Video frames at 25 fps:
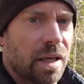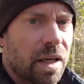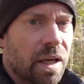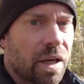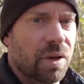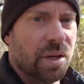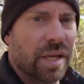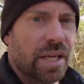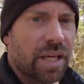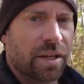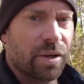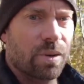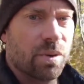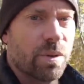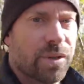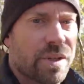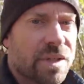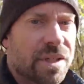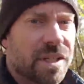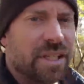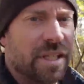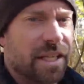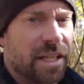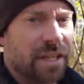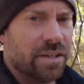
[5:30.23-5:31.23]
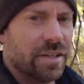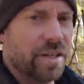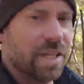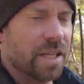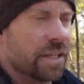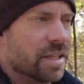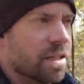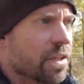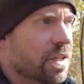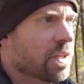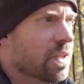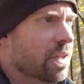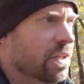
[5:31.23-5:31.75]
Okay, according to the
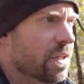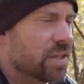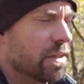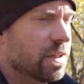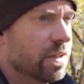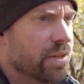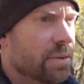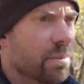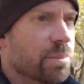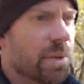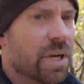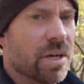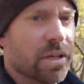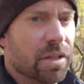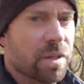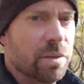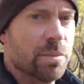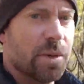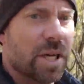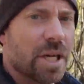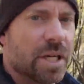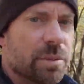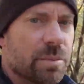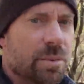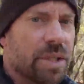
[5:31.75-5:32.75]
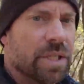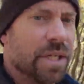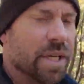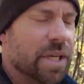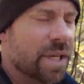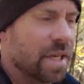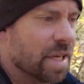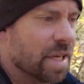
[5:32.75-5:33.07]
internet, the Maryland Monument